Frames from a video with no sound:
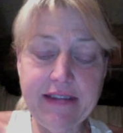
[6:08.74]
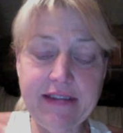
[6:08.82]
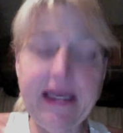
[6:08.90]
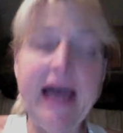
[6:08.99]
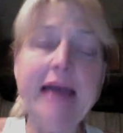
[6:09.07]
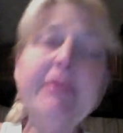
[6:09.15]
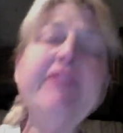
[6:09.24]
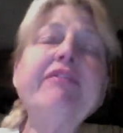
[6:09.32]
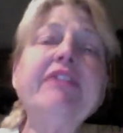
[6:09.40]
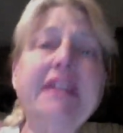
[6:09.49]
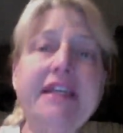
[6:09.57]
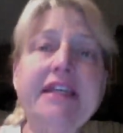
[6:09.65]
I'm
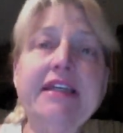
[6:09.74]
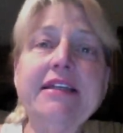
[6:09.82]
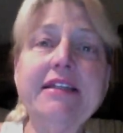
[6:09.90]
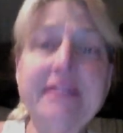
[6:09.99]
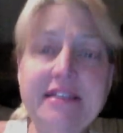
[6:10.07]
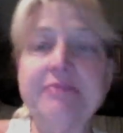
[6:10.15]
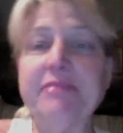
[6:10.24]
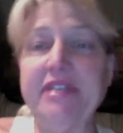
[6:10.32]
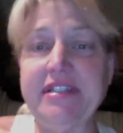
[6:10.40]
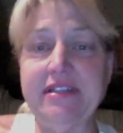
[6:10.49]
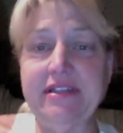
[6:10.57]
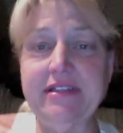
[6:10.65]
even in this
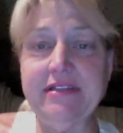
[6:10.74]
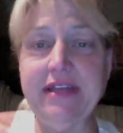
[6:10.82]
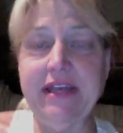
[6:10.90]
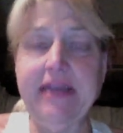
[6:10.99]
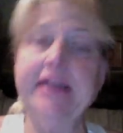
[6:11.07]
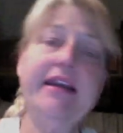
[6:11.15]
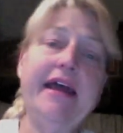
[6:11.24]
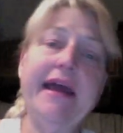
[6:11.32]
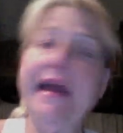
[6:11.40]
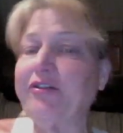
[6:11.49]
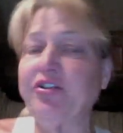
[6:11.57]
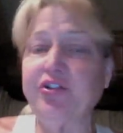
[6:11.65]
business, and I
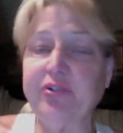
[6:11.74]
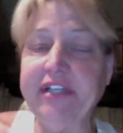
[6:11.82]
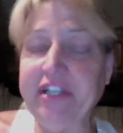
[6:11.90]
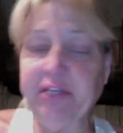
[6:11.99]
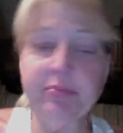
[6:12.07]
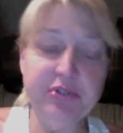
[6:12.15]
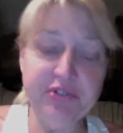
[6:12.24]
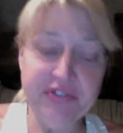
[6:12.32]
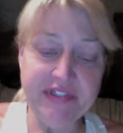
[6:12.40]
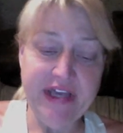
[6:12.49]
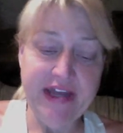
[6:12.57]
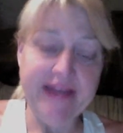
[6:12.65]
have a degree in computer
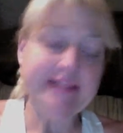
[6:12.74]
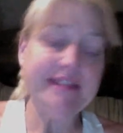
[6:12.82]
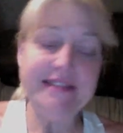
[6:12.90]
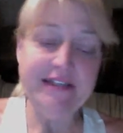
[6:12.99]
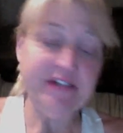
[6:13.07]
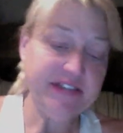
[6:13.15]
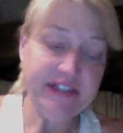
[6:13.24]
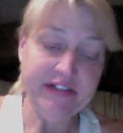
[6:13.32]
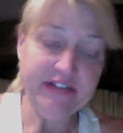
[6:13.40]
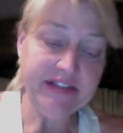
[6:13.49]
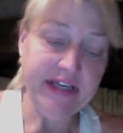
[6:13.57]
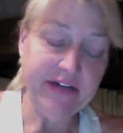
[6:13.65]
science, etc., etc.,
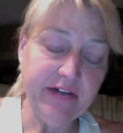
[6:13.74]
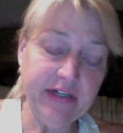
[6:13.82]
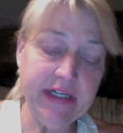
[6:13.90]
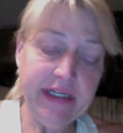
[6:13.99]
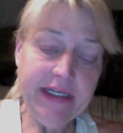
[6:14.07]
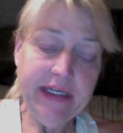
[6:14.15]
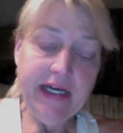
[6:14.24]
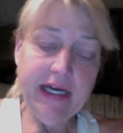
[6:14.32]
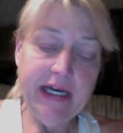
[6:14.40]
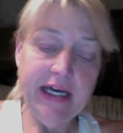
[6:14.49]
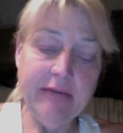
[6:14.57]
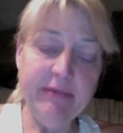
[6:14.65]
etc.
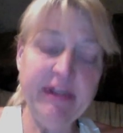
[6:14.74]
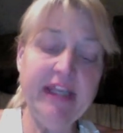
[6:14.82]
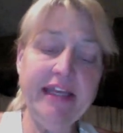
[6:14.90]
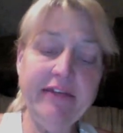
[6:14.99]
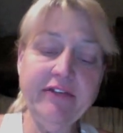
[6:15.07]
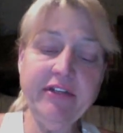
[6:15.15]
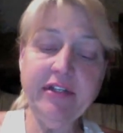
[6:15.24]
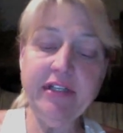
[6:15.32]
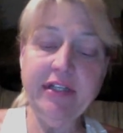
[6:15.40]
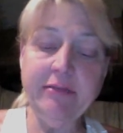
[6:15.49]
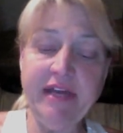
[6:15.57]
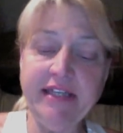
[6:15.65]
But even
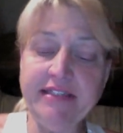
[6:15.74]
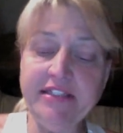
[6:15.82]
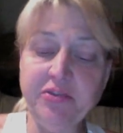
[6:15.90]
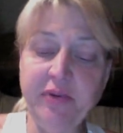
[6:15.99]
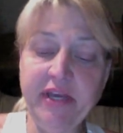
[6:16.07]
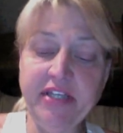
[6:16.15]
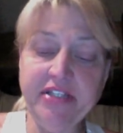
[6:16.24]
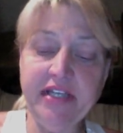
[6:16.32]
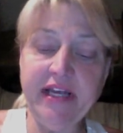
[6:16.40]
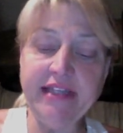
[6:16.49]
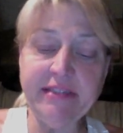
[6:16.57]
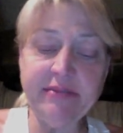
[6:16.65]
in my
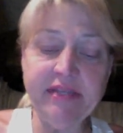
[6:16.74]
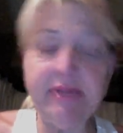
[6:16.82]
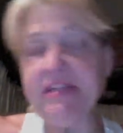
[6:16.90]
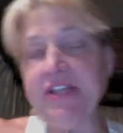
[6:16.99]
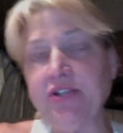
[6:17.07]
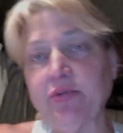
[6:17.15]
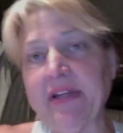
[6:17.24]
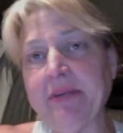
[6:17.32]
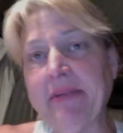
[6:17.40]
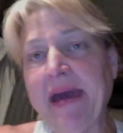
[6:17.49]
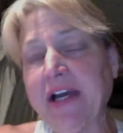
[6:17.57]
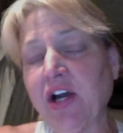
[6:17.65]
situation, I sometimes had to
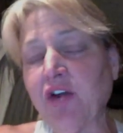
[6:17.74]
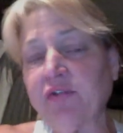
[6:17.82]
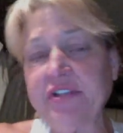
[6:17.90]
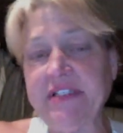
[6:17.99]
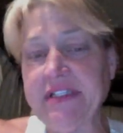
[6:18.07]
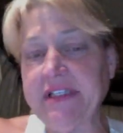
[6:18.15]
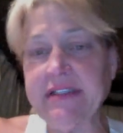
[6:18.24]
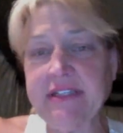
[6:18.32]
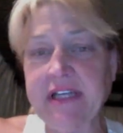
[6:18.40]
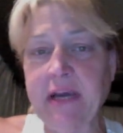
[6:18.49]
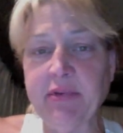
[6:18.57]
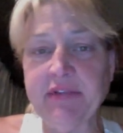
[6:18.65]
read back over a sentence
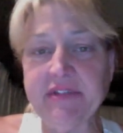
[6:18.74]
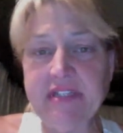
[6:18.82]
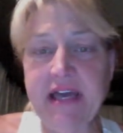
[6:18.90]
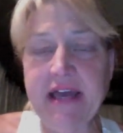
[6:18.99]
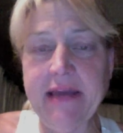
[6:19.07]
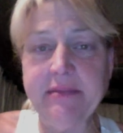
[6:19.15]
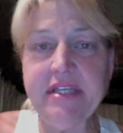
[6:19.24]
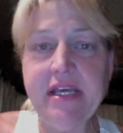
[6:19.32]
a couple of times